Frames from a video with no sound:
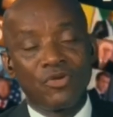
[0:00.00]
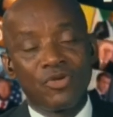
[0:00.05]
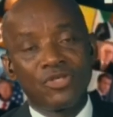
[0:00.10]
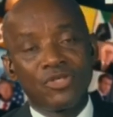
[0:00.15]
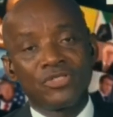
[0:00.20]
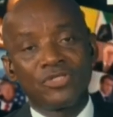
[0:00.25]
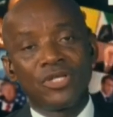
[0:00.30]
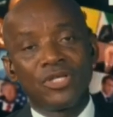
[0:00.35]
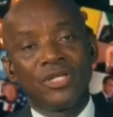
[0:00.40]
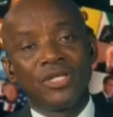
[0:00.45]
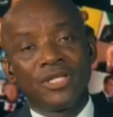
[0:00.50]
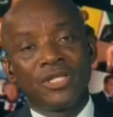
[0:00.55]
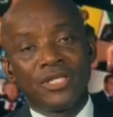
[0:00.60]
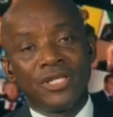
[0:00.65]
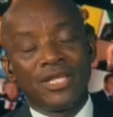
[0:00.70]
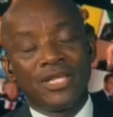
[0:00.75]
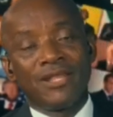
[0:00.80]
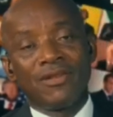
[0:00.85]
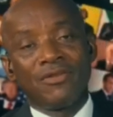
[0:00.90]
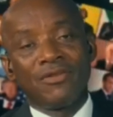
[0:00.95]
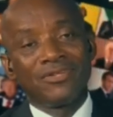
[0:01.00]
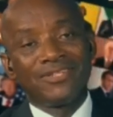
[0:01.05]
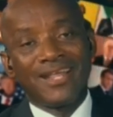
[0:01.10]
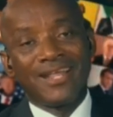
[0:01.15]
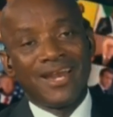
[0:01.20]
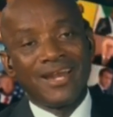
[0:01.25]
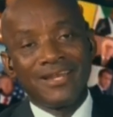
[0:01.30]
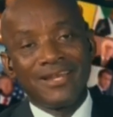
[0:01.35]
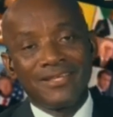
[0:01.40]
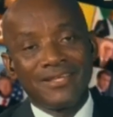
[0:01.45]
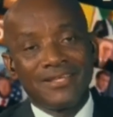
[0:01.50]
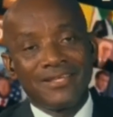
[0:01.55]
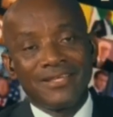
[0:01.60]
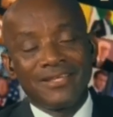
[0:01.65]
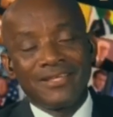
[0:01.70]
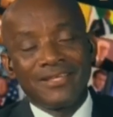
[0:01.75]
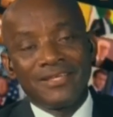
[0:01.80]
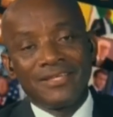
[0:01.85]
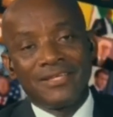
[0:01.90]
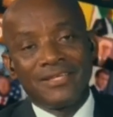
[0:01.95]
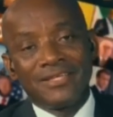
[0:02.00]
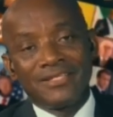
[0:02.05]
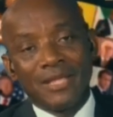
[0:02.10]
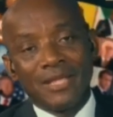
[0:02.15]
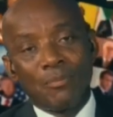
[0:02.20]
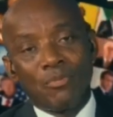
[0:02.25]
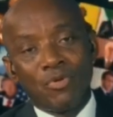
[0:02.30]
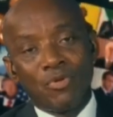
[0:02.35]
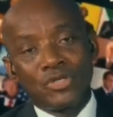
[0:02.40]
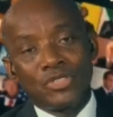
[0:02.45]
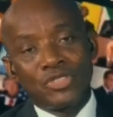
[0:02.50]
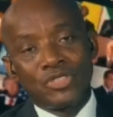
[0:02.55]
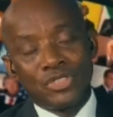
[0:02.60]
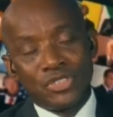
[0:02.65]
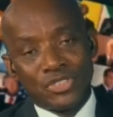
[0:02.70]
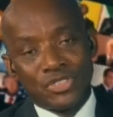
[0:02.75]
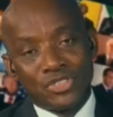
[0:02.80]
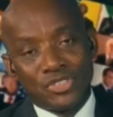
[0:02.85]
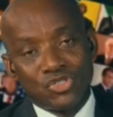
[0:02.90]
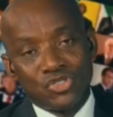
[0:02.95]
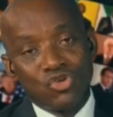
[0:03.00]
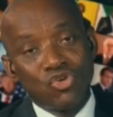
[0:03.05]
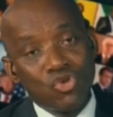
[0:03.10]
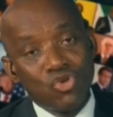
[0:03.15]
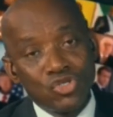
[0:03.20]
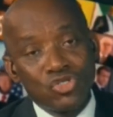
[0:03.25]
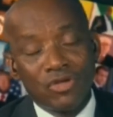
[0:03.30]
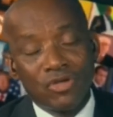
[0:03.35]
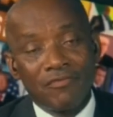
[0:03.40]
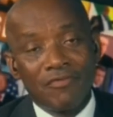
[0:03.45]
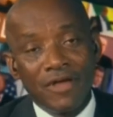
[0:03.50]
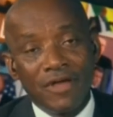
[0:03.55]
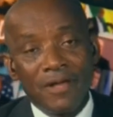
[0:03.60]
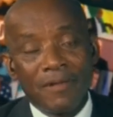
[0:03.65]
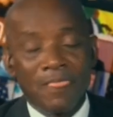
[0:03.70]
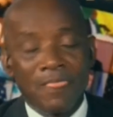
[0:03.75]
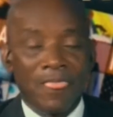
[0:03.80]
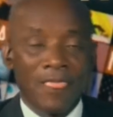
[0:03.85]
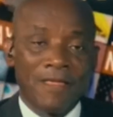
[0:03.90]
But those that are not directly his appointees could suffer,